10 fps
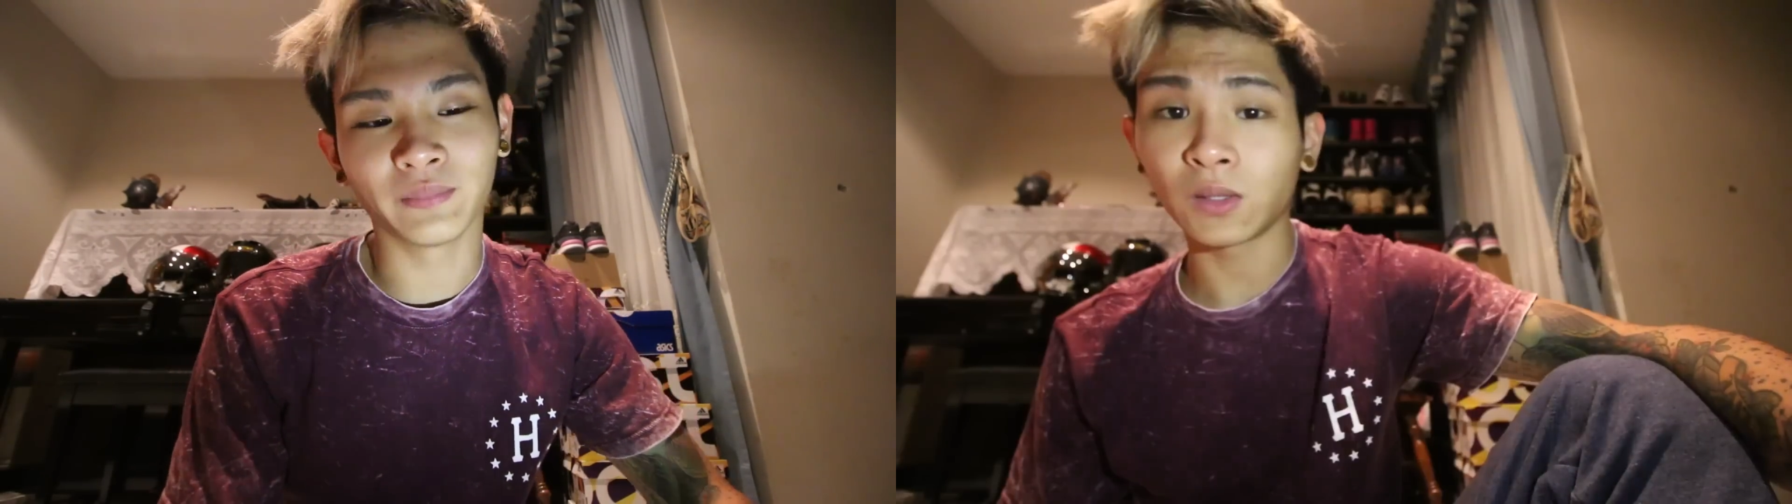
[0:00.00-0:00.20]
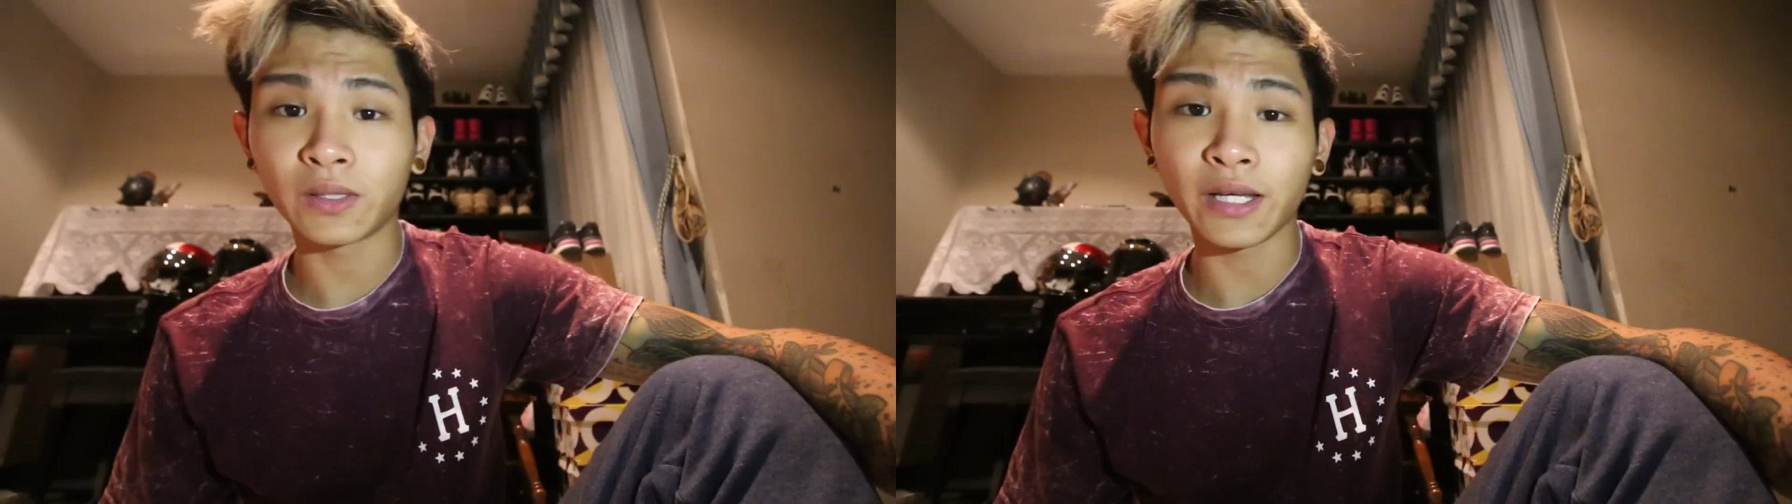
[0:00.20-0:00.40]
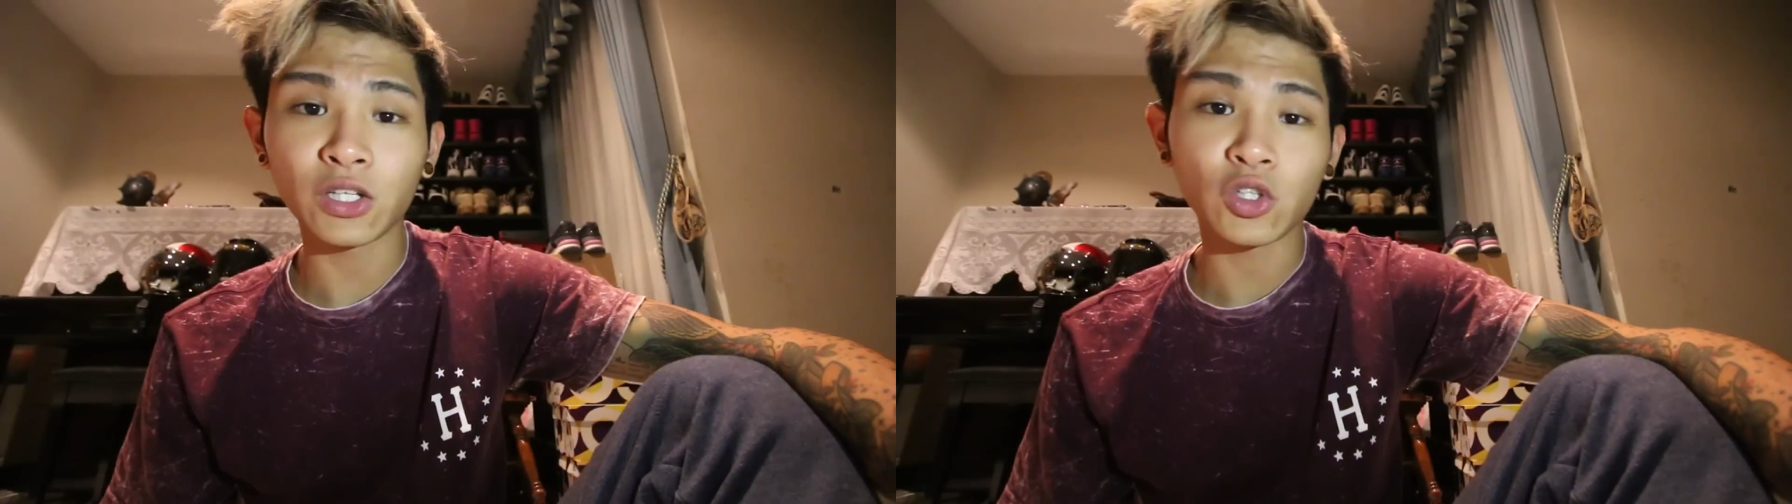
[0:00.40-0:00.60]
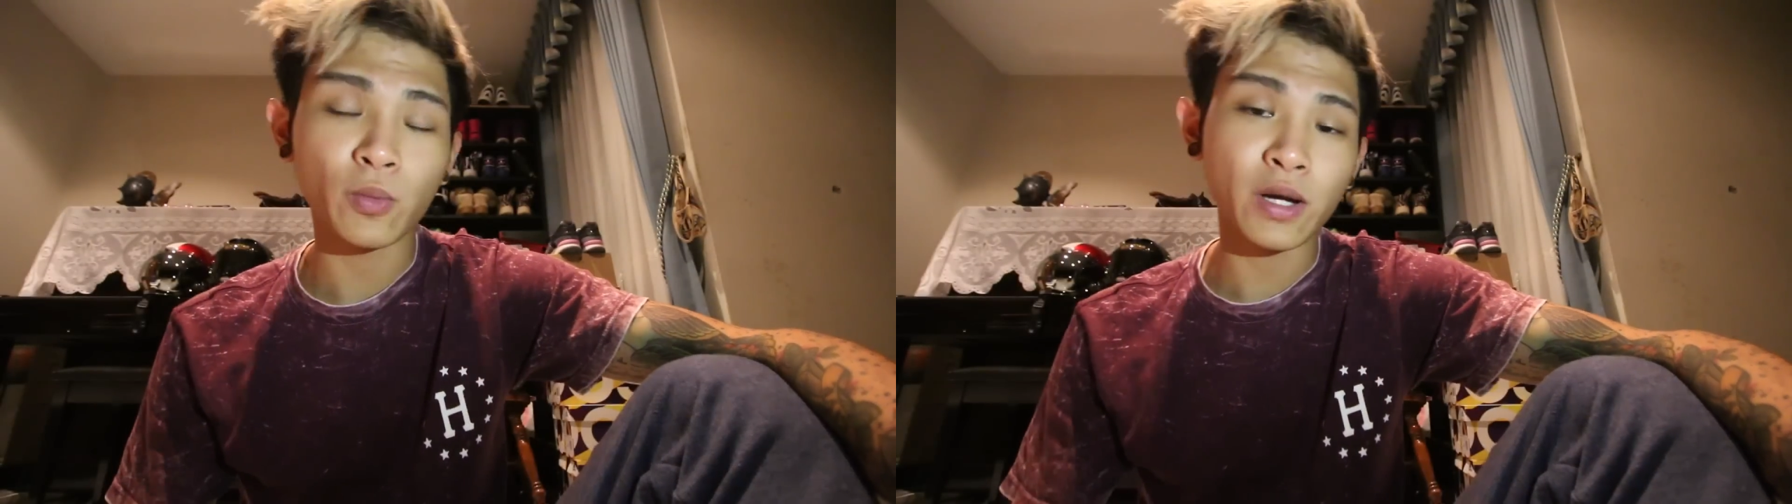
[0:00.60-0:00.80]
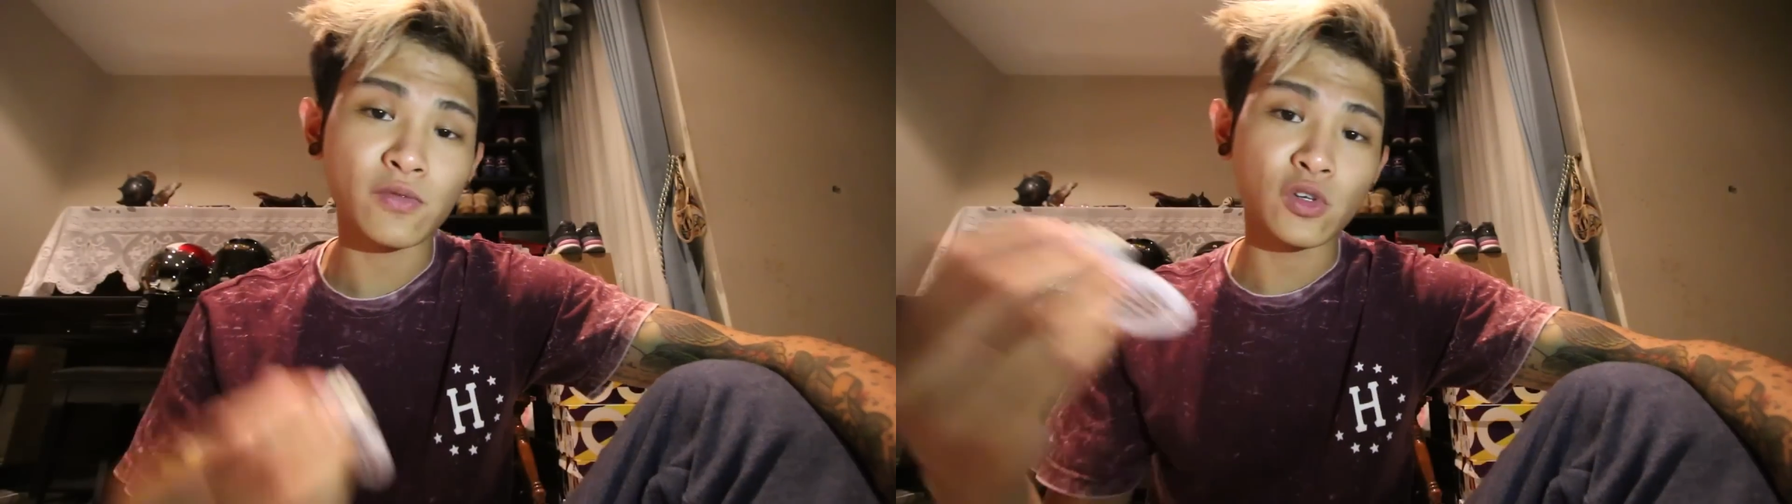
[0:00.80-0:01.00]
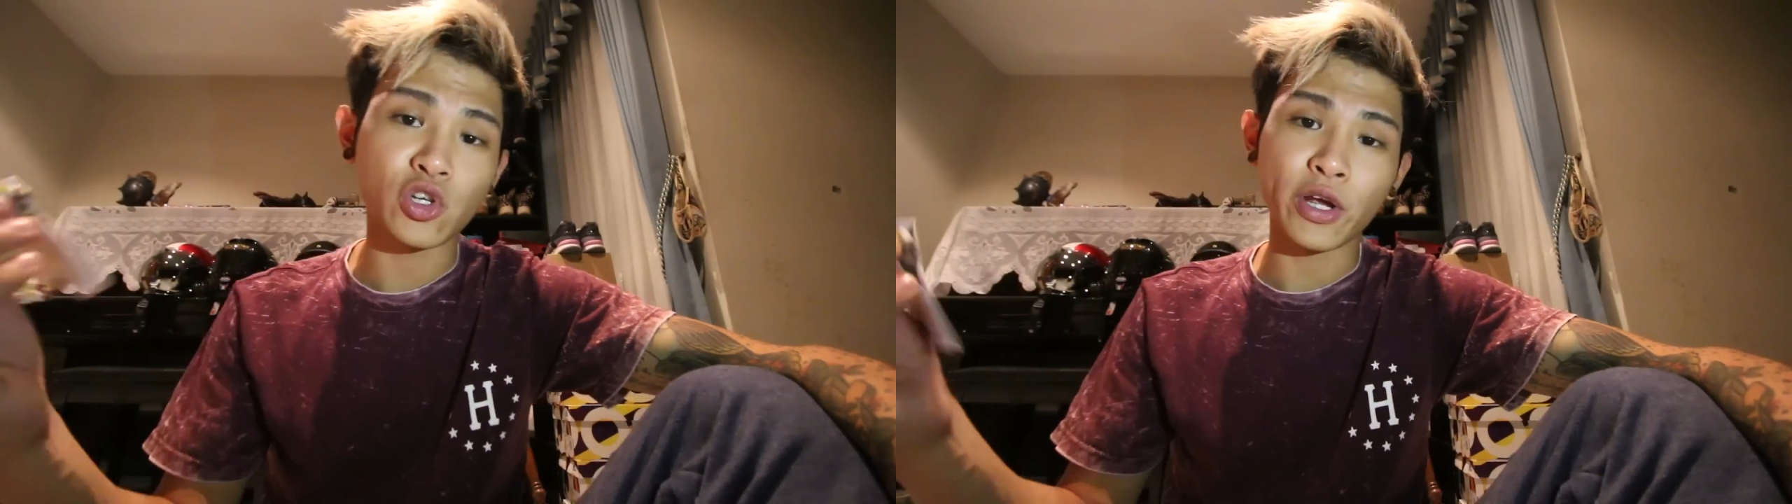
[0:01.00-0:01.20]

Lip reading: So thank you so much for